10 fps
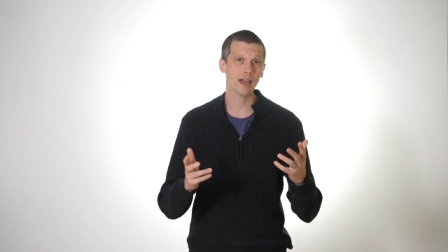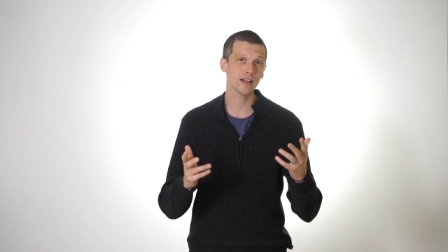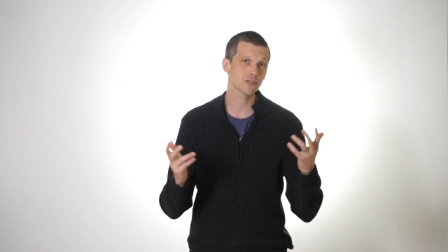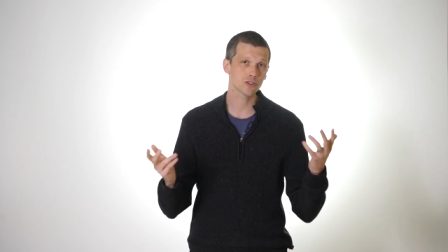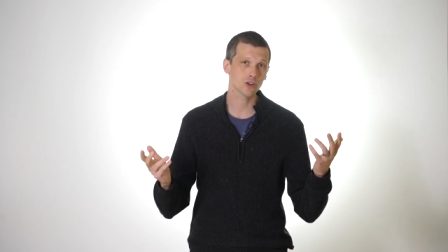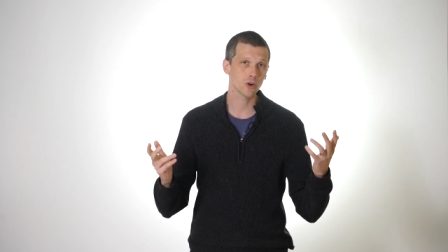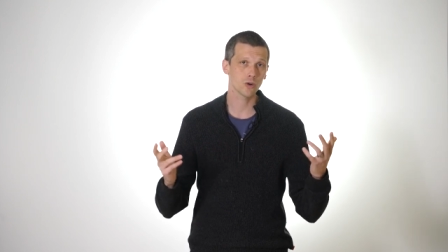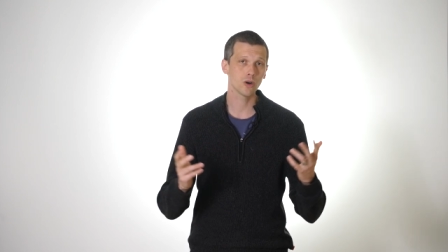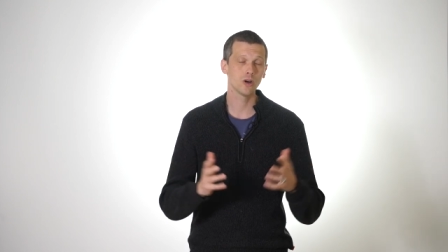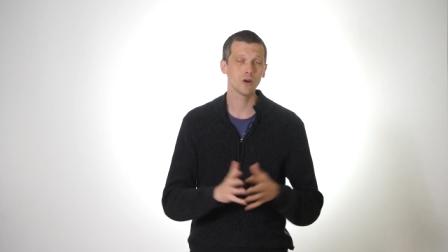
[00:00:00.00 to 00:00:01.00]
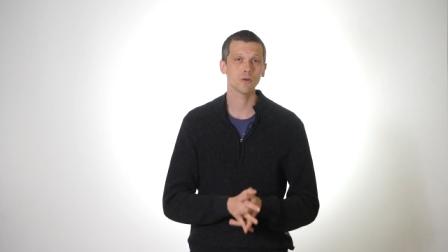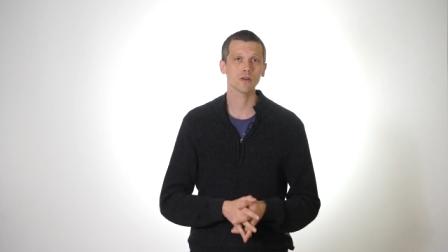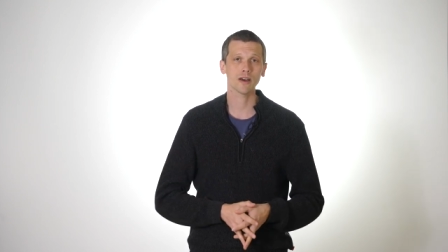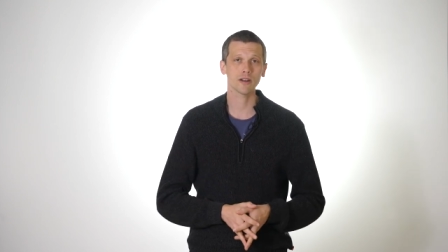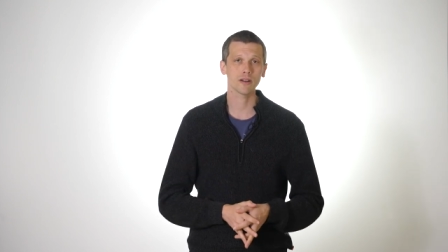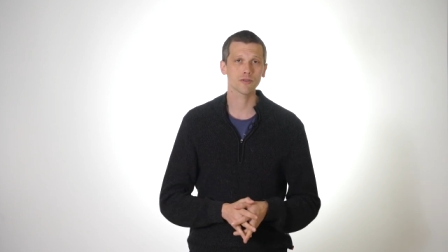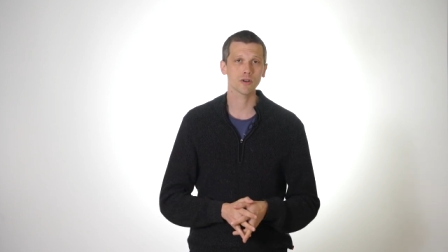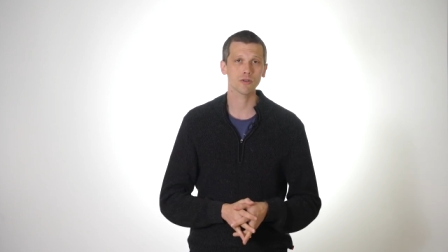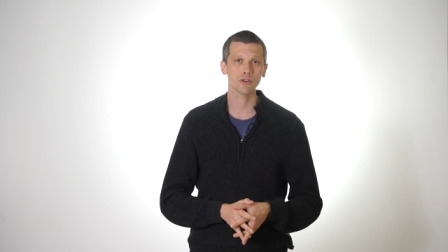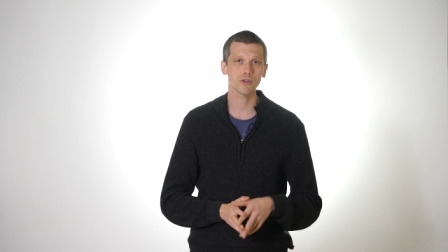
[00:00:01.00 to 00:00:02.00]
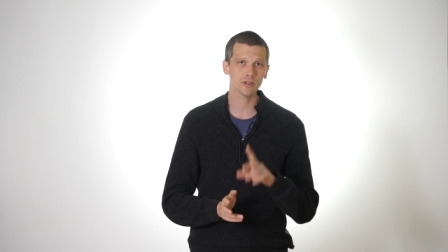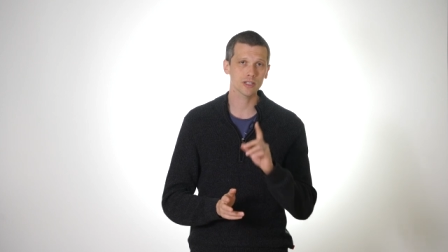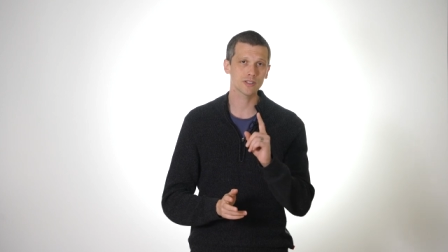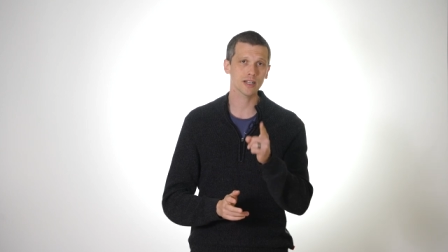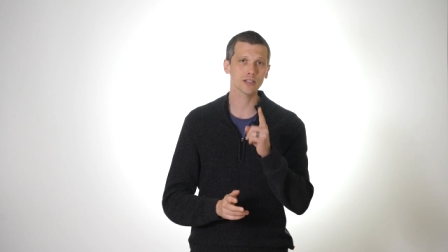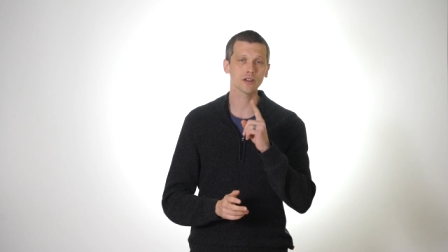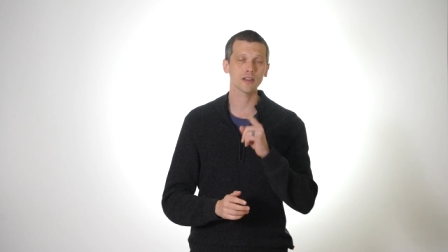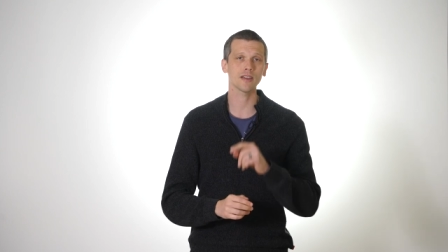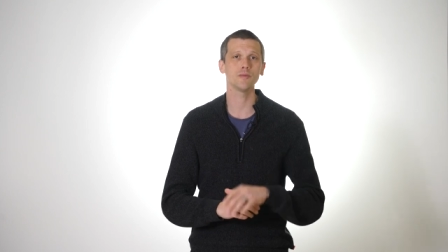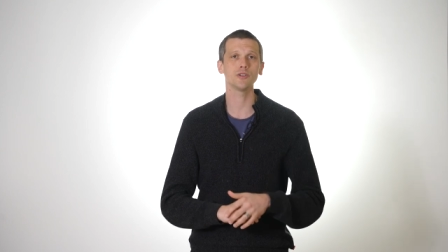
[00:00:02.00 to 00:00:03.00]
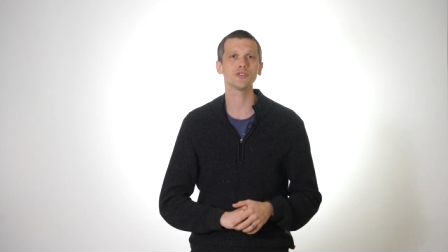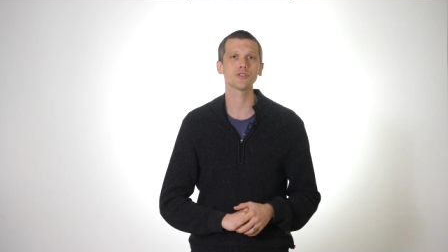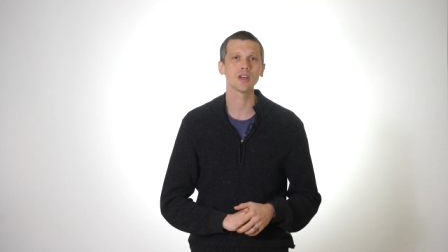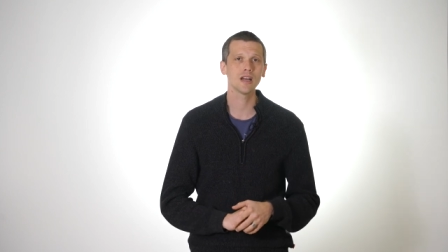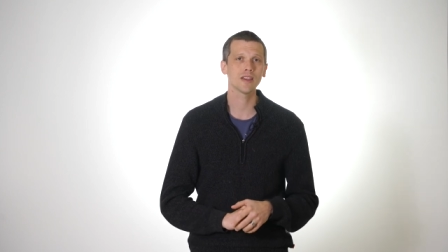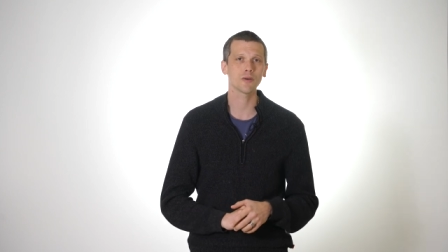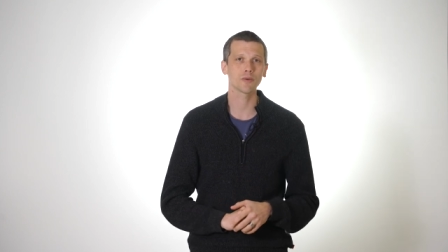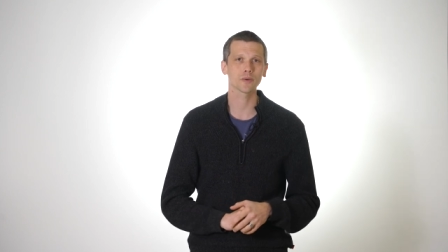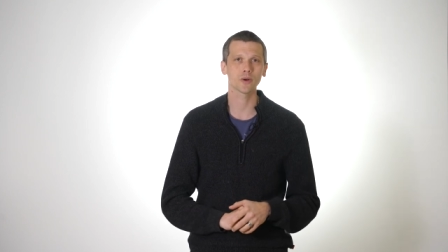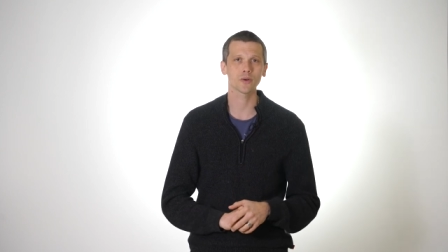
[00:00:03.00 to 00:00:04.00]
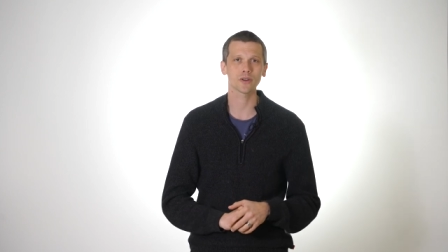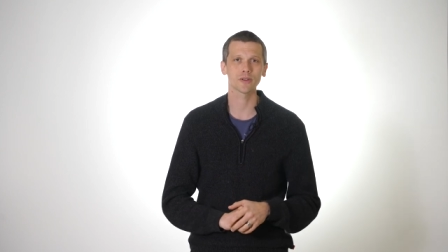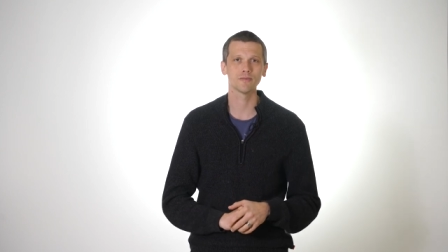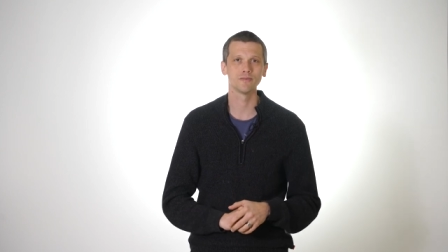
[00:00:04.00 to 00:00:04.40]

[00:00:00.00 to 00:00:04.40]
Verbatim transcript: And so without any further ado, let's take a look at the images that we recorded.